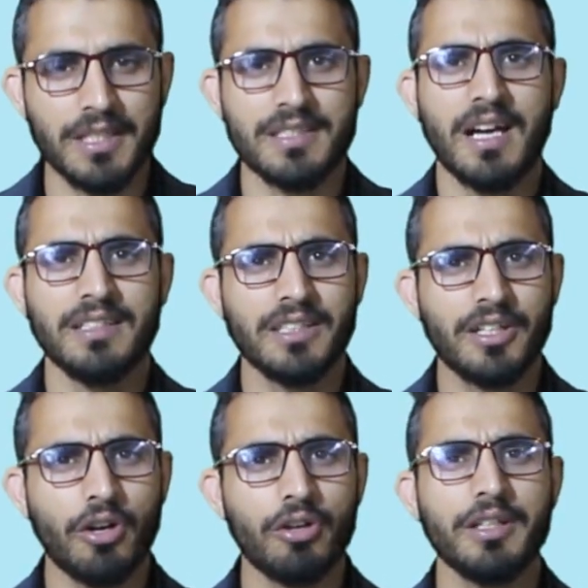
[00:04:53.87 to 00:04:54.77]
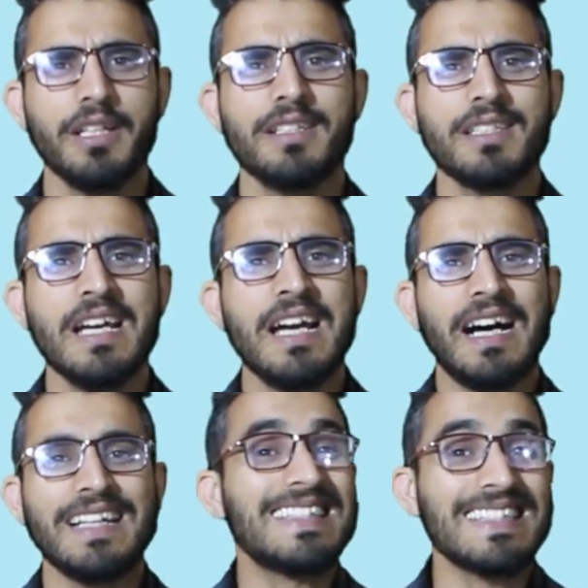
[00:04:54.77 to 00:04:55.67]
he is underground, he is
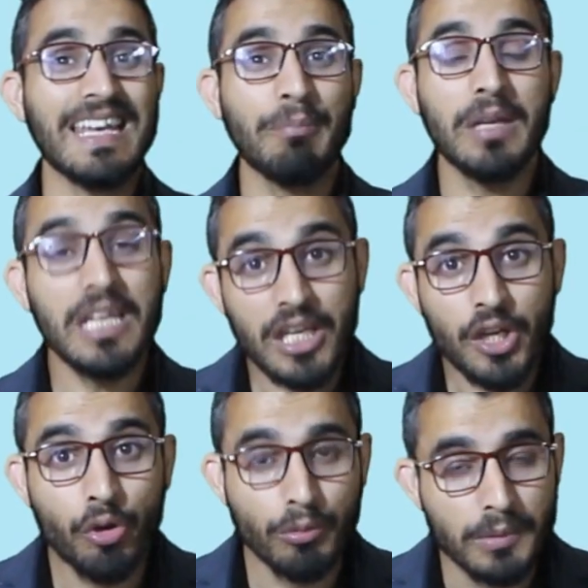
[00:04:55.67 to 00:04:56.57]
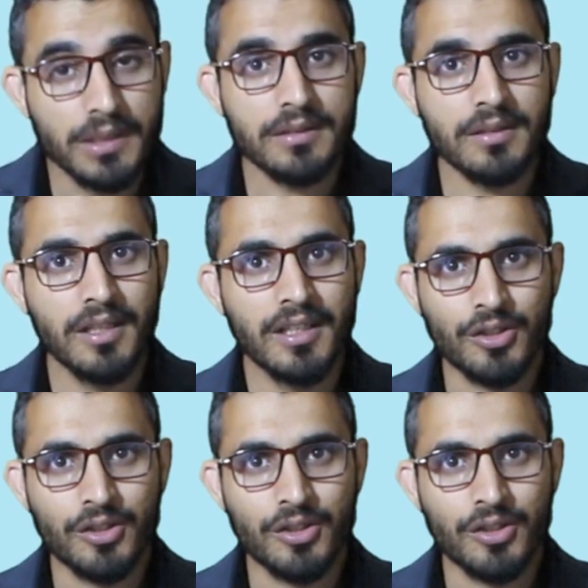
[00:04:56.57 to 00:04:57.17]
a semi-human.